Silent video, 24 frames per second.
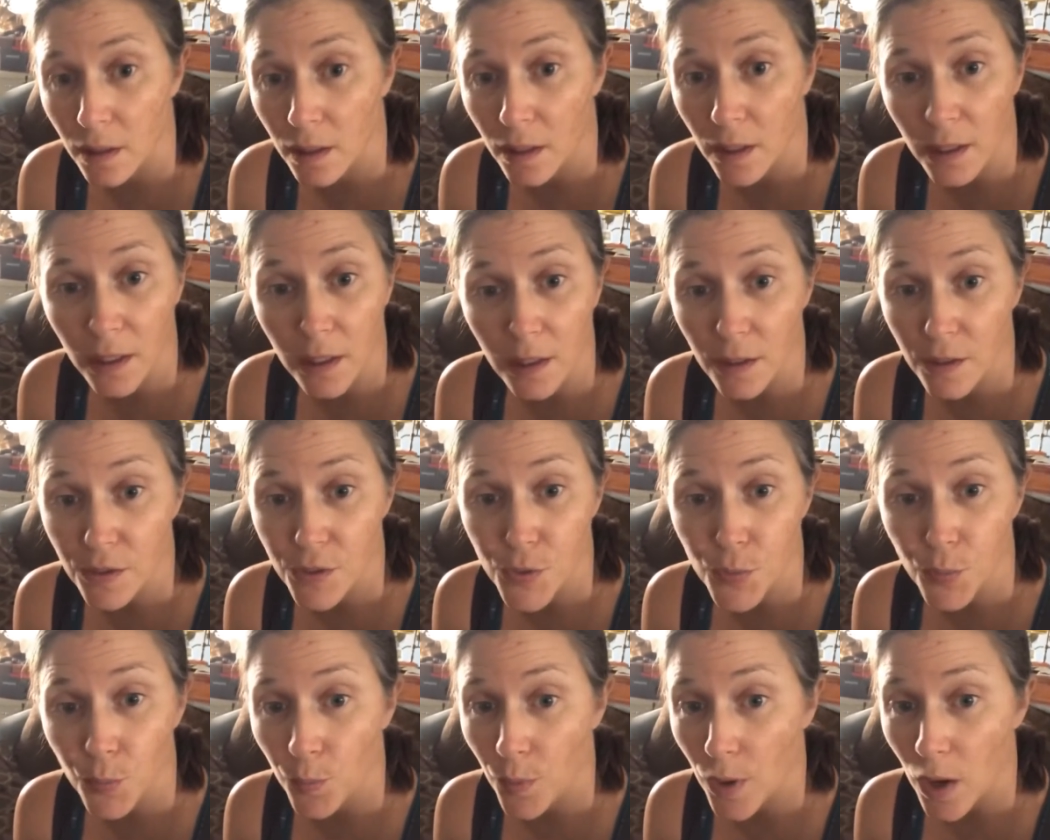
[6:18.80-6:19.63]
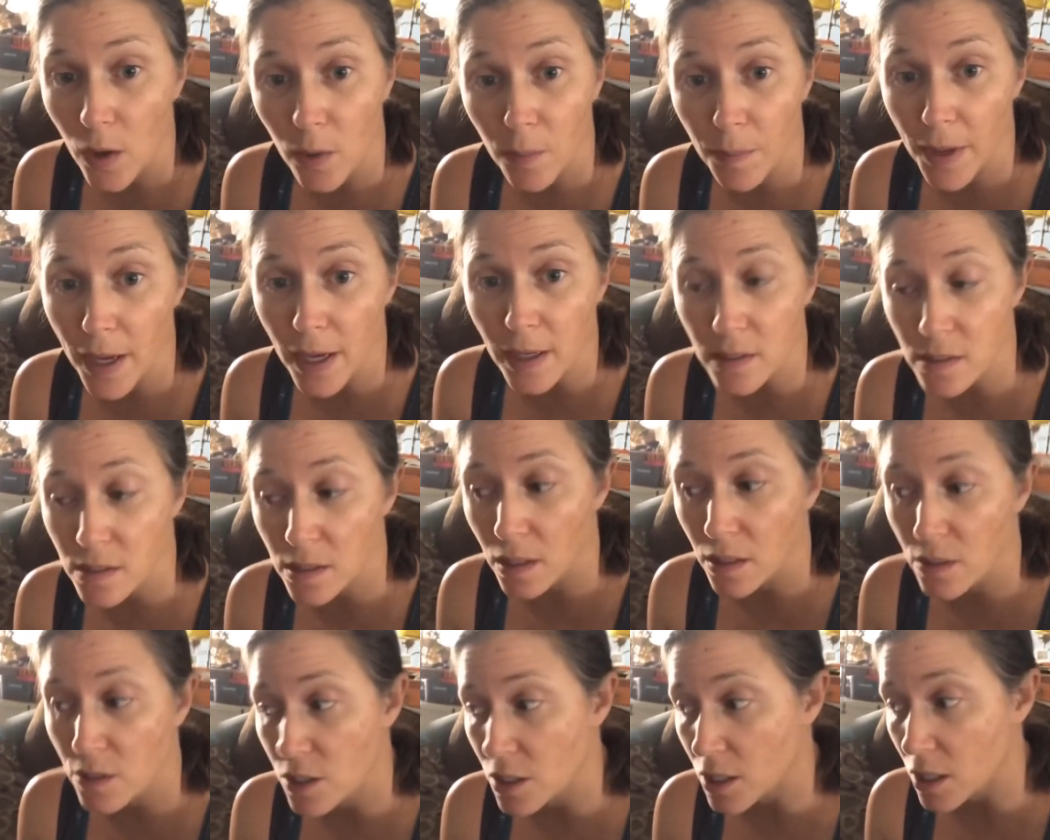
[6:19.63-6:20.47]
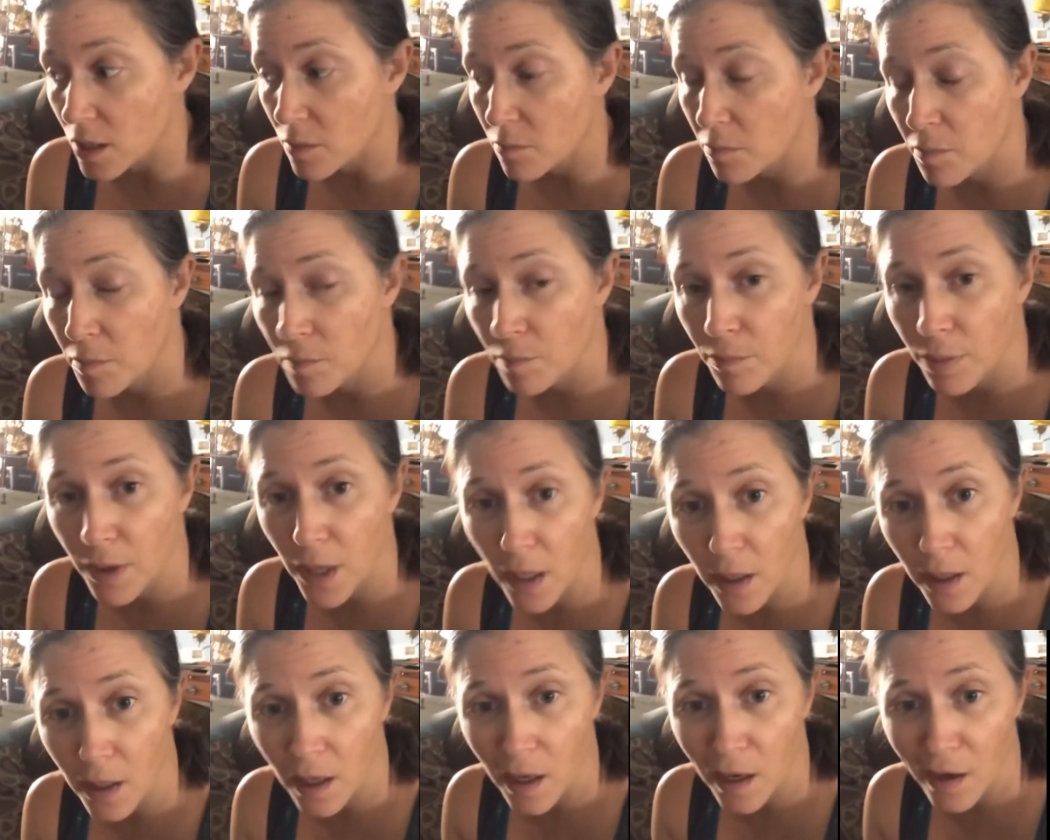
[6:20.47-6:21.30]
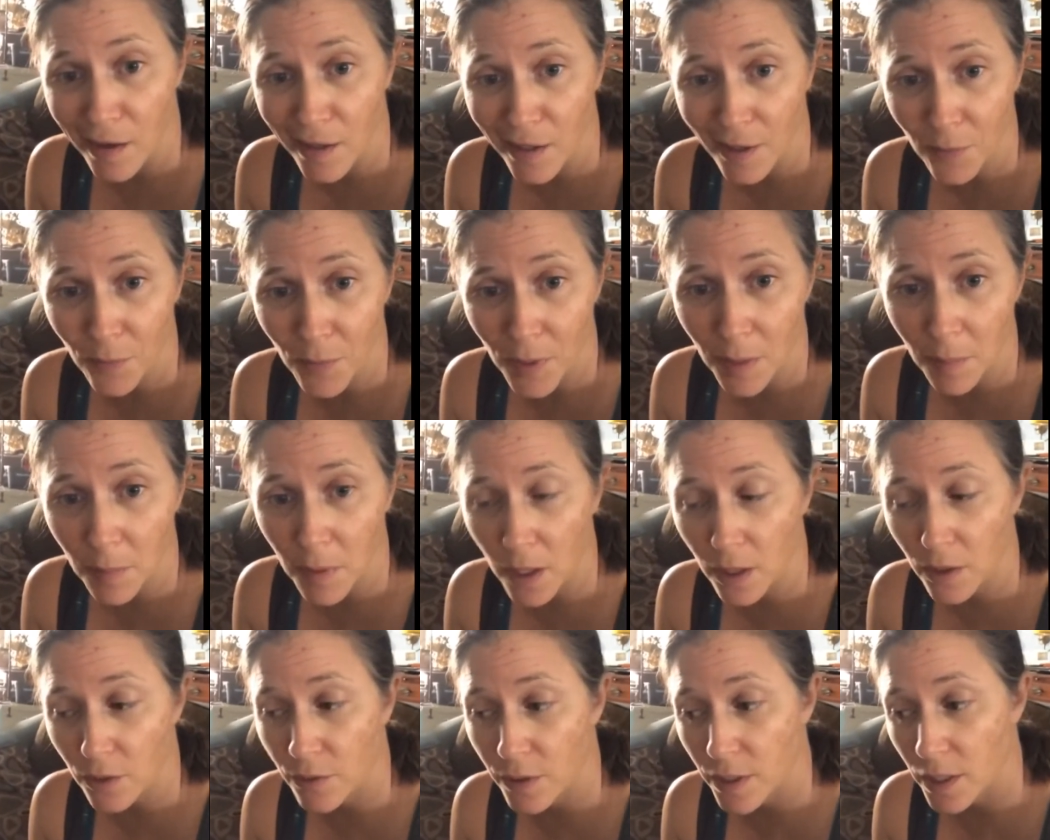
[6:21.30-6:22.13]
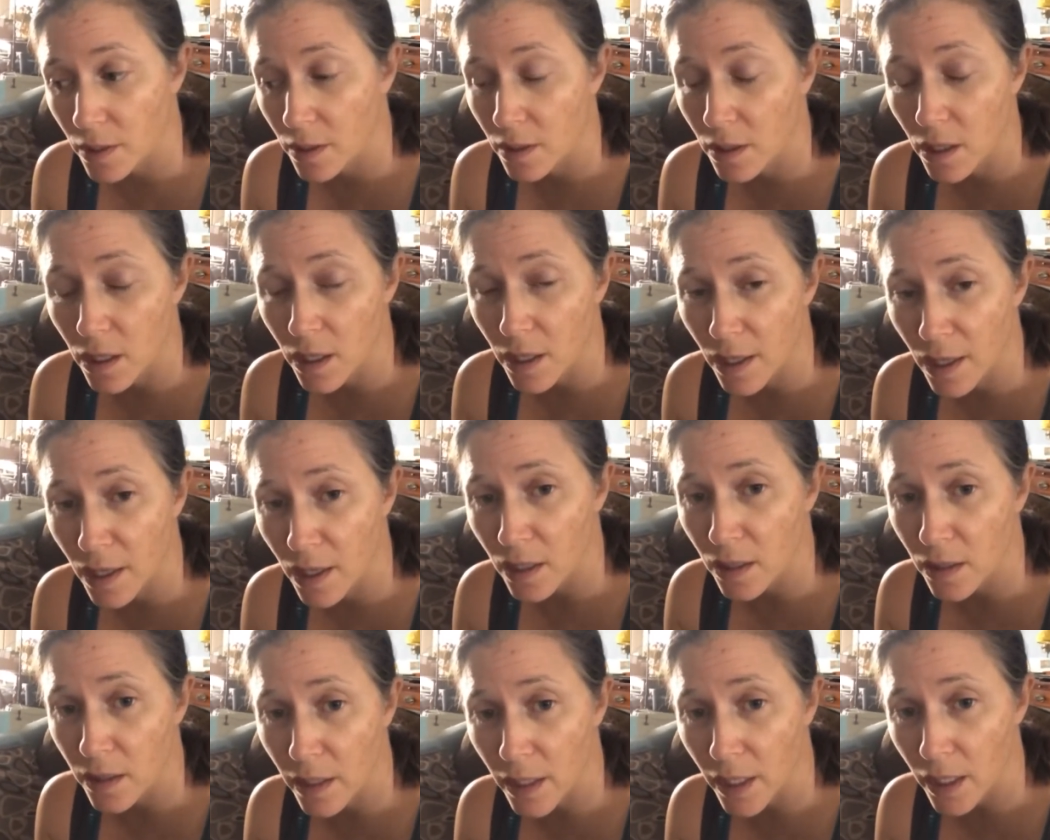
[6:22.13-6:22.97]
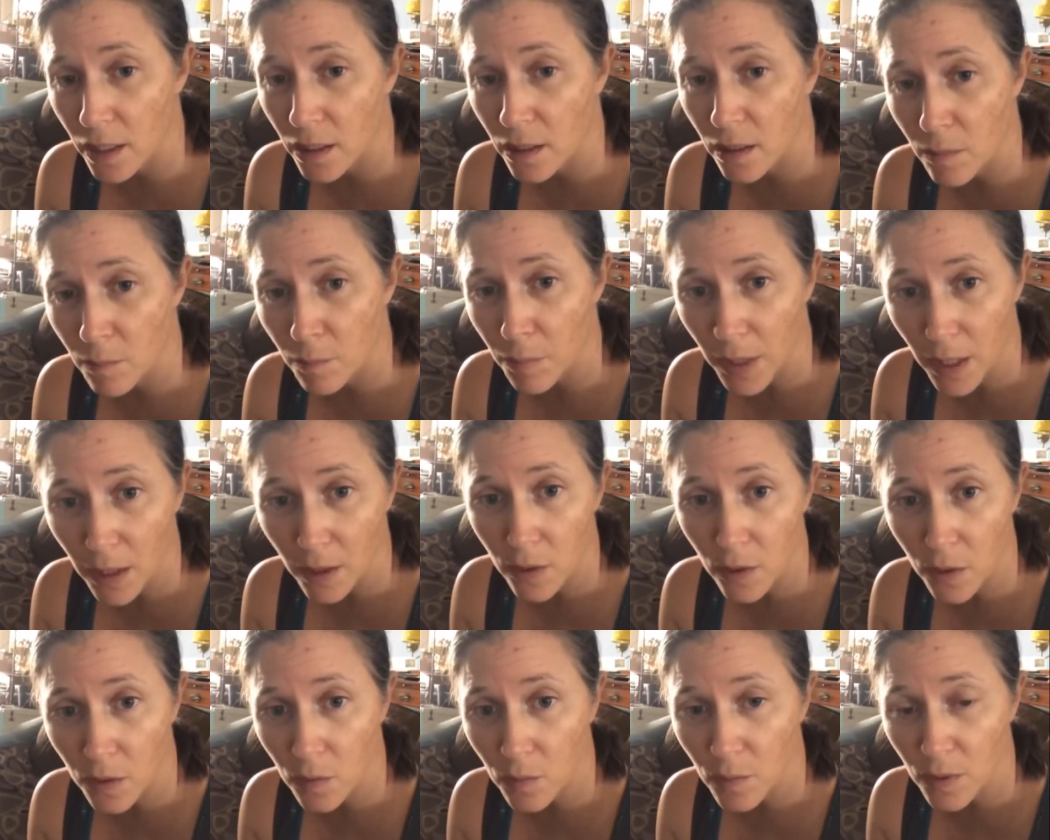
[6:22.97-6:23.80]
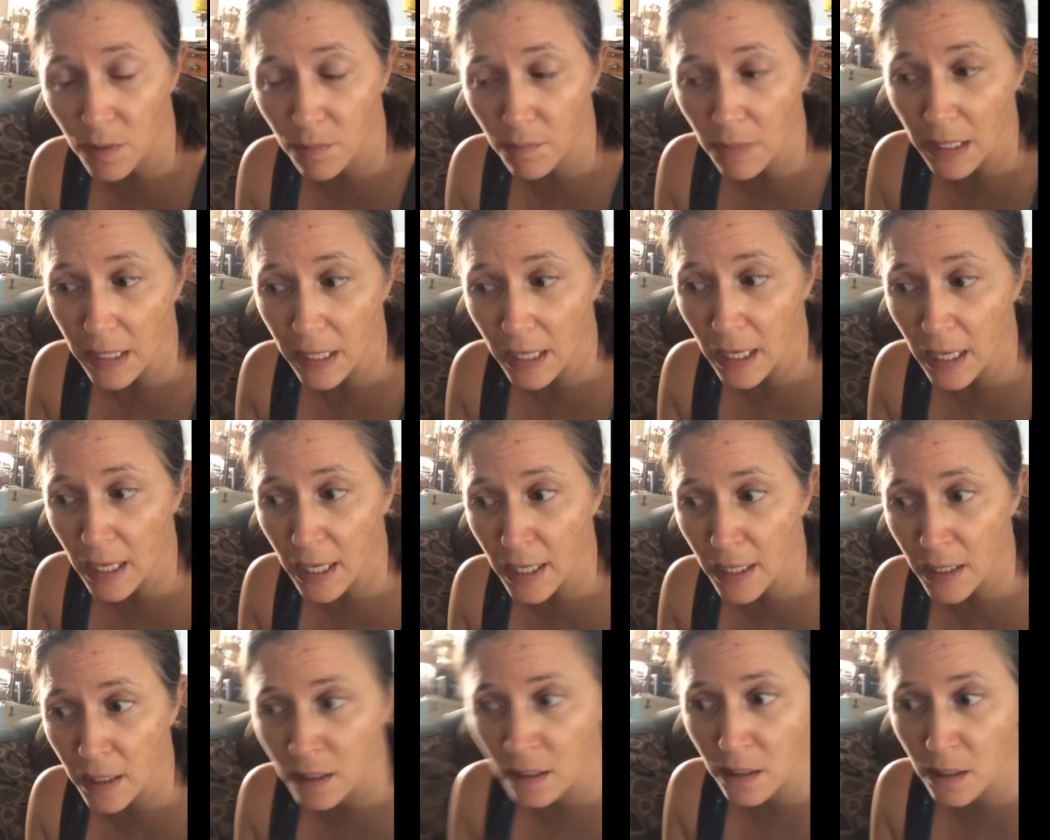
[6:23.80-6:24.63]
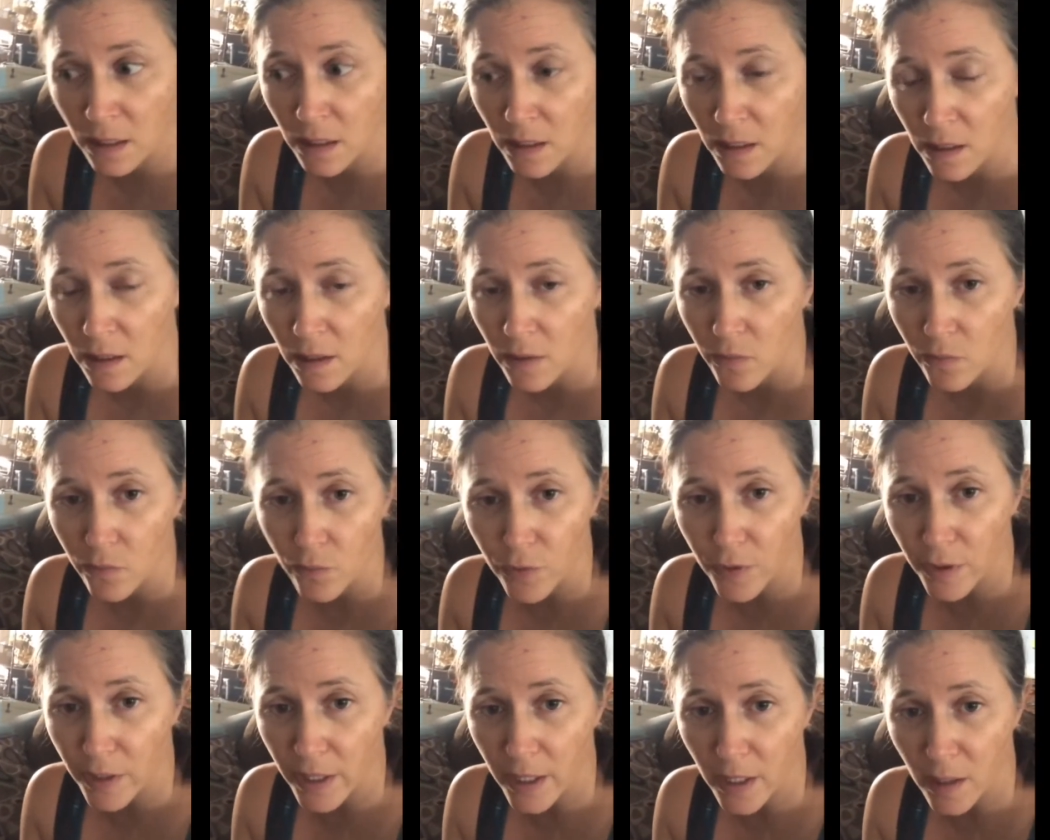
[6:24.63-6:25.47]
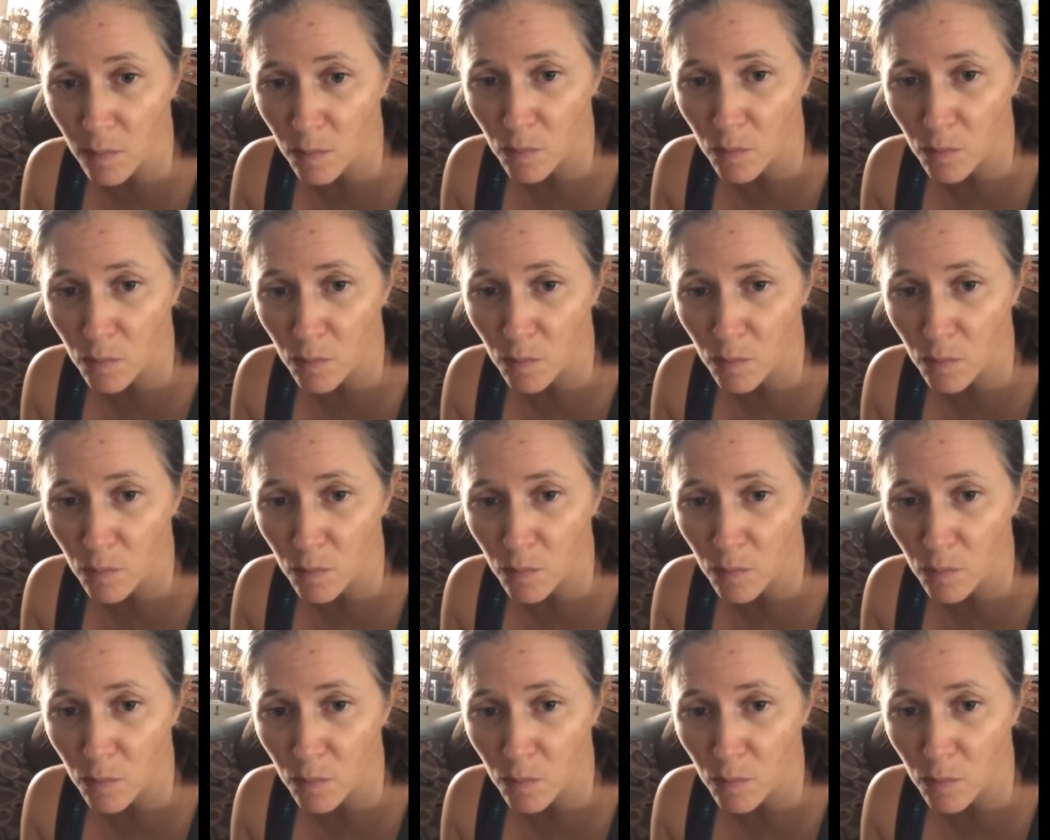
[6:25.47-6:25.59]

It is well past lunchtime, but I eat when I'm hungry. I had a late bagel with my dad for like